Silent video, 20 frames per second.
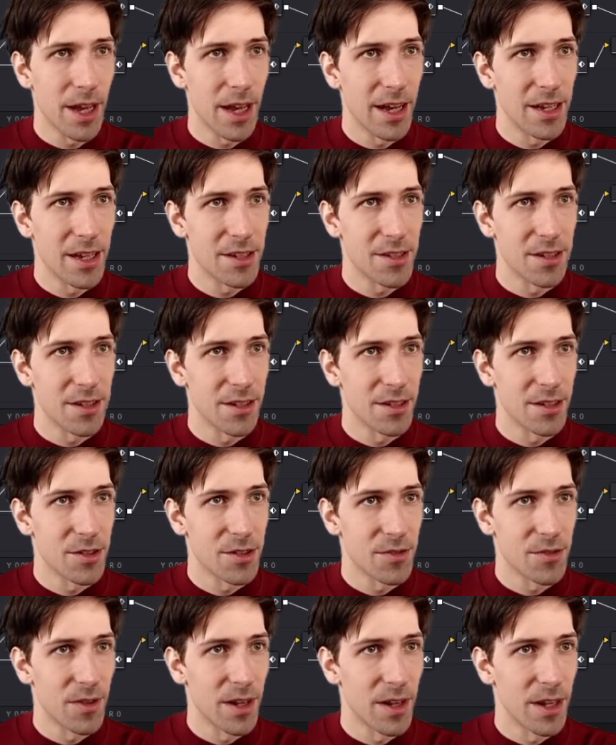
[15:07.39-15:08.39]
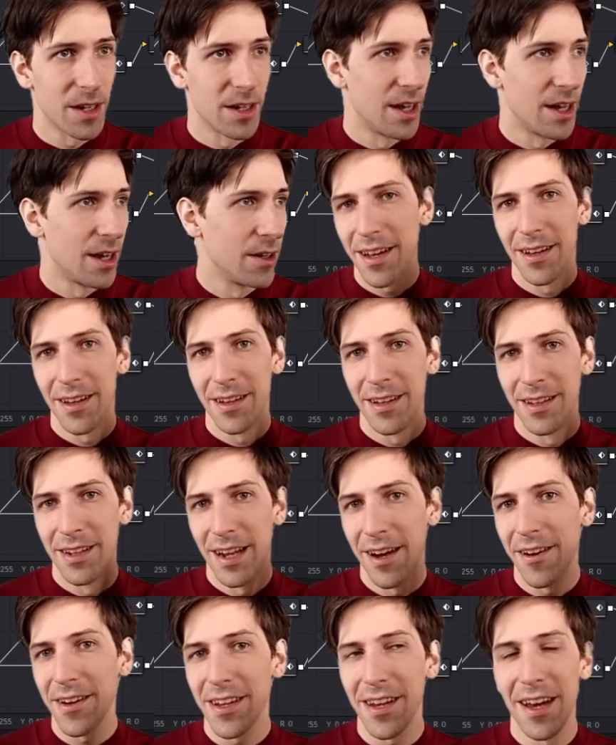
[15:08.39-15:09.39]
as it is right now. And
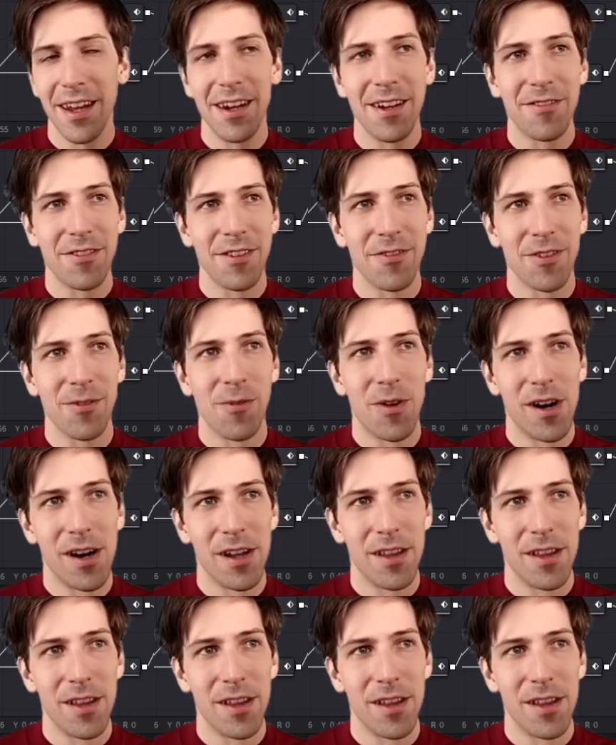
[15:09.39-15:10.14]
now I kind of even want